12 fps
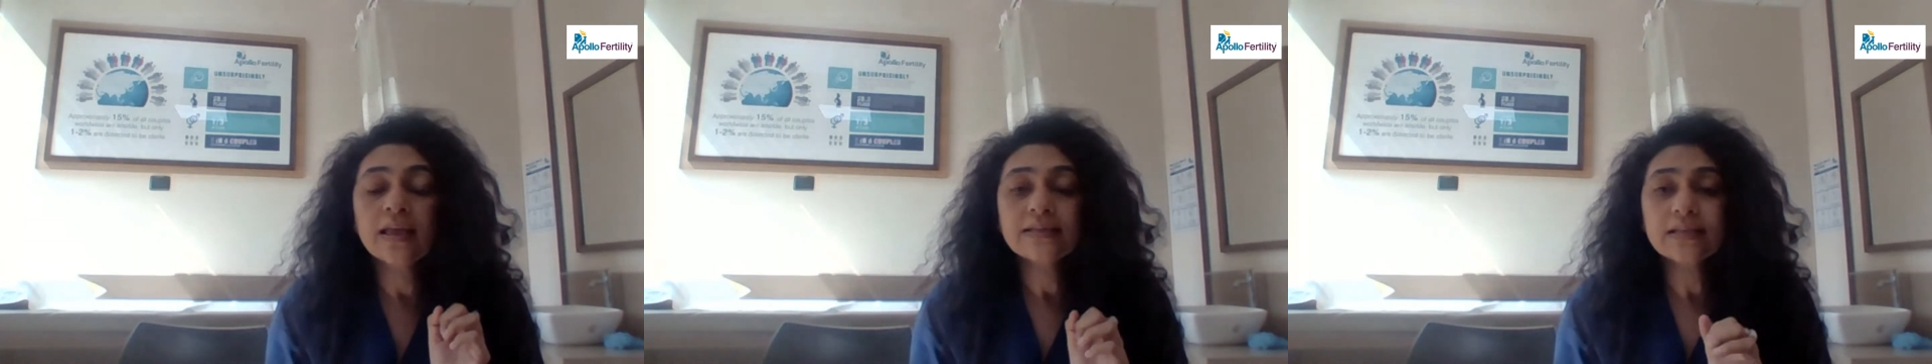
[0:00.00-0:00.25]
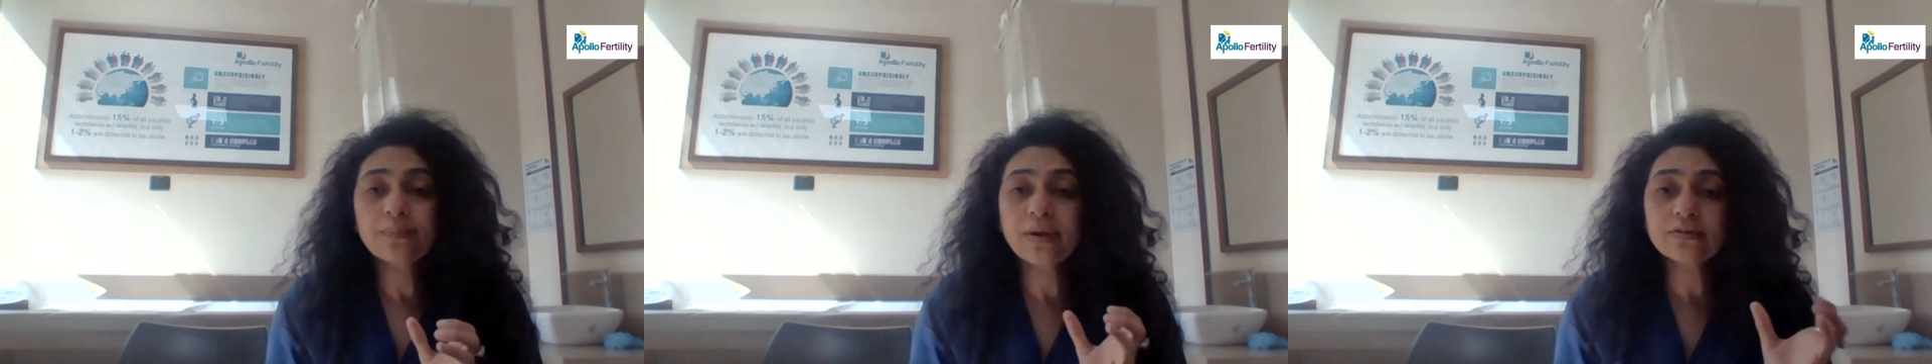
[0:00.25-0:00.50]

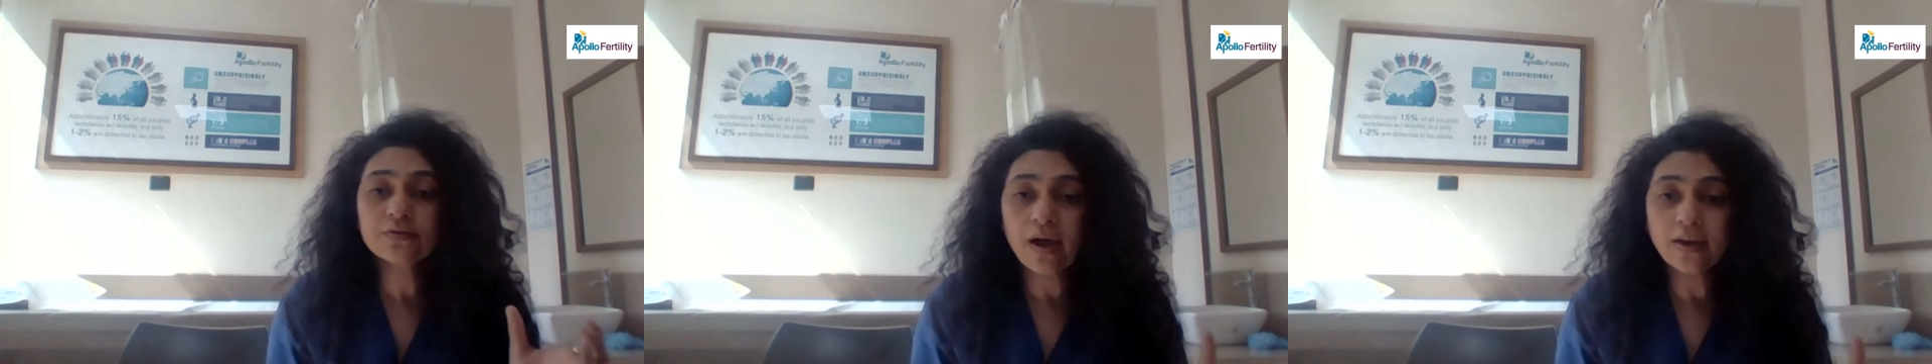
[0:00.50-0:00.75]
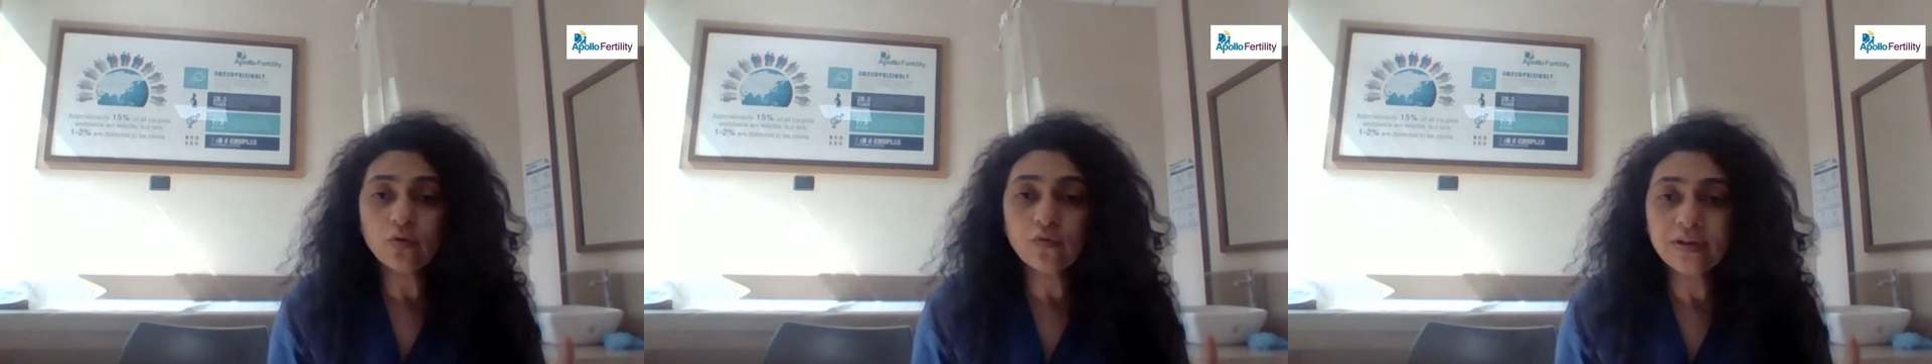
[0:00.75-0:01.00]
sometimes
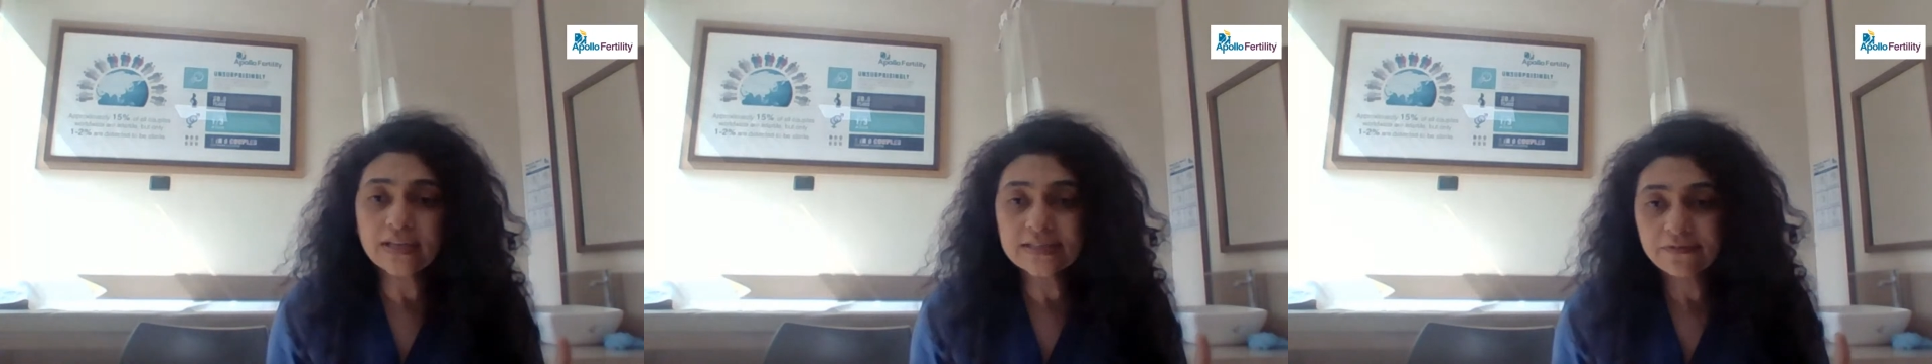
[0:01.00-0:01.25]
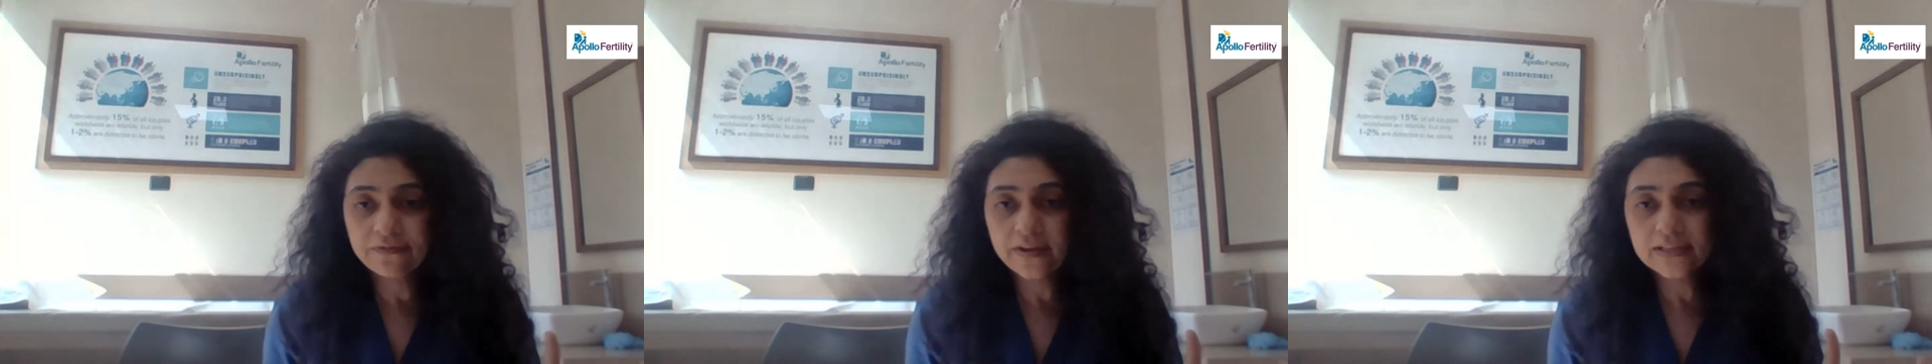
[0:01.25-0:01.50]
one ovary is
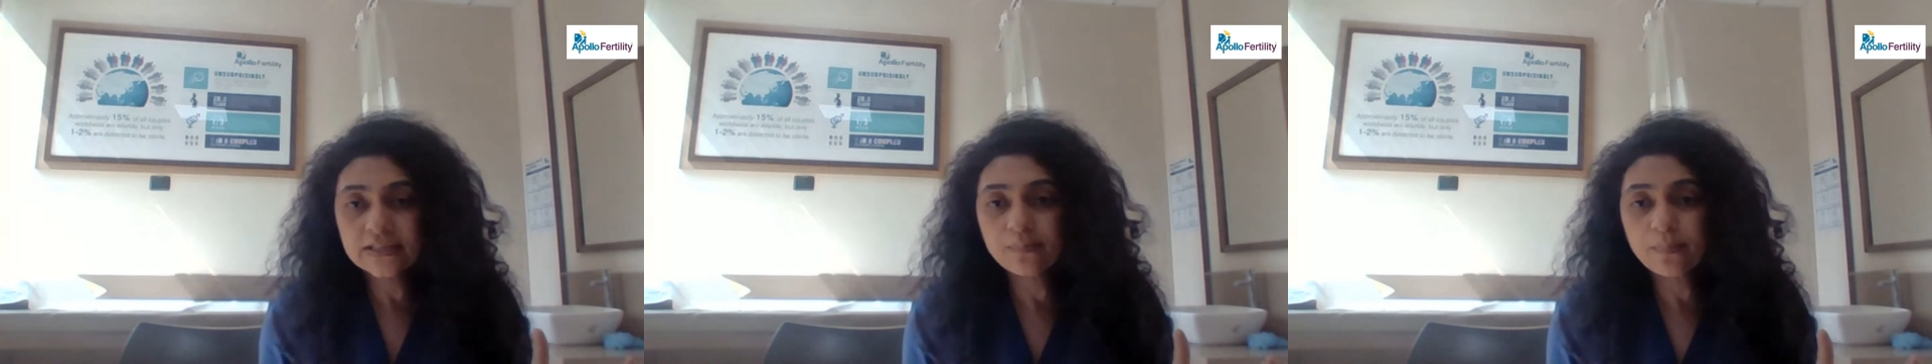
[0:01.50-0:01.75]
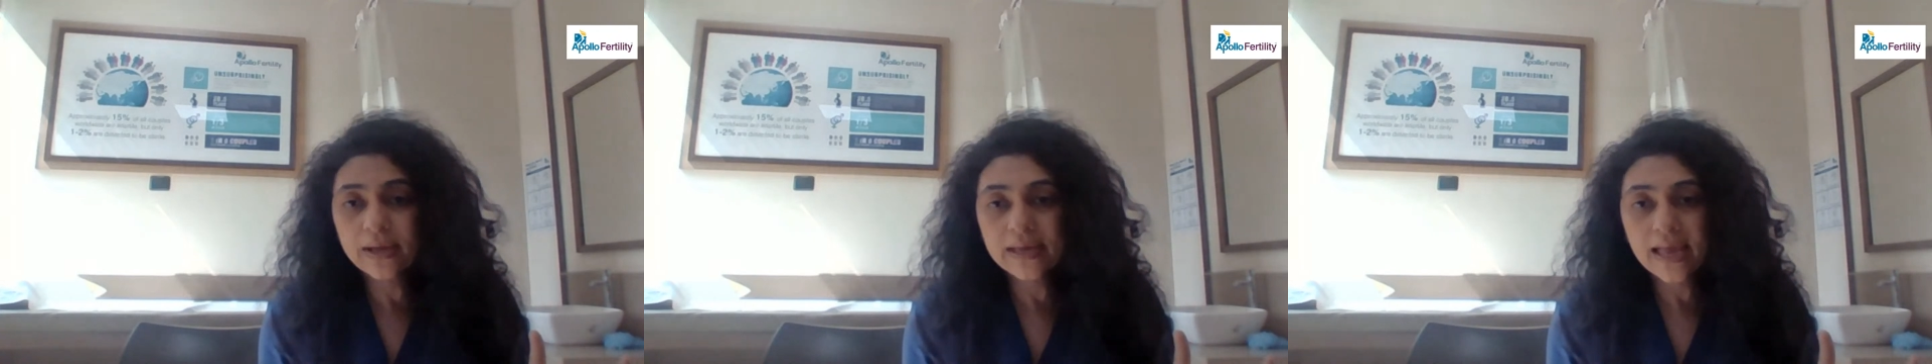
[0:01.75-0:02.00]

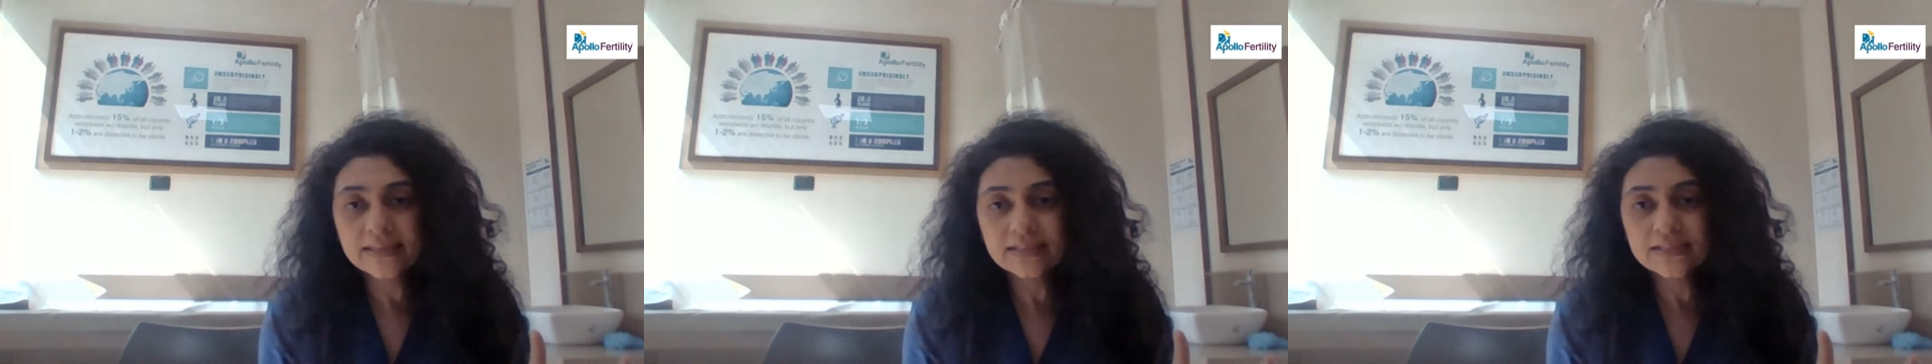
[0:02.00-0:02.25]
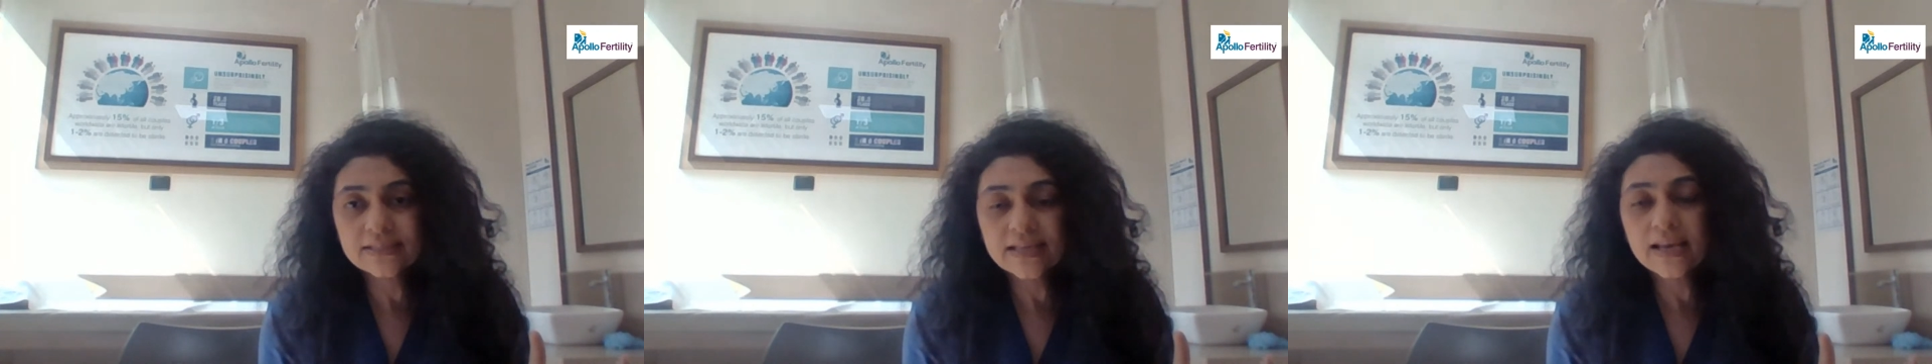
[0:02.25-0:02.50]
affected by
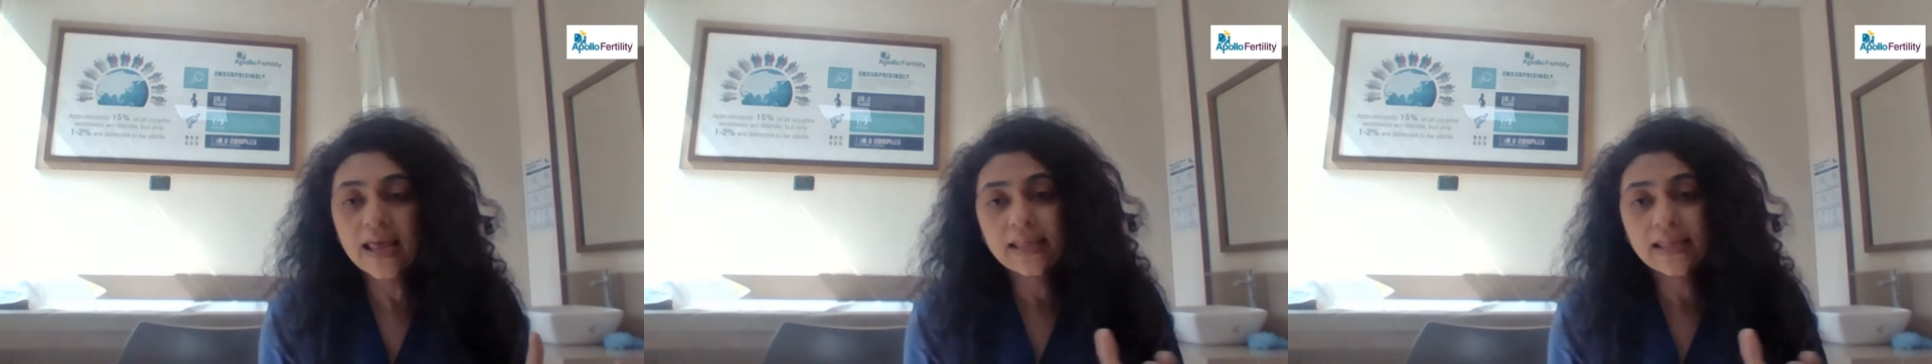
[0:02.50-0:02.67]
cancer cell